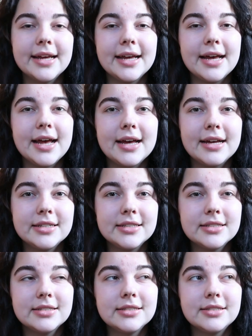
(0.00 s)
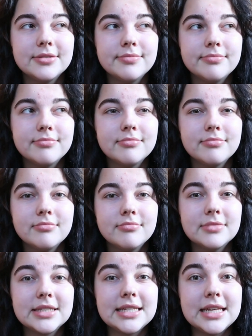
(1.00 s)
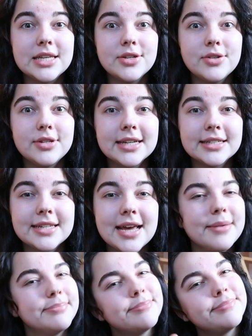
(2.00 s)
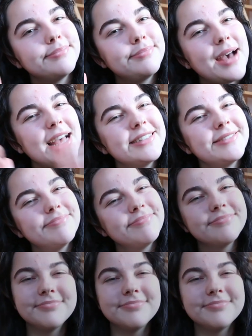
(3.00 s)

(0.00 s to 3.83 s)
And see you next time. Bye!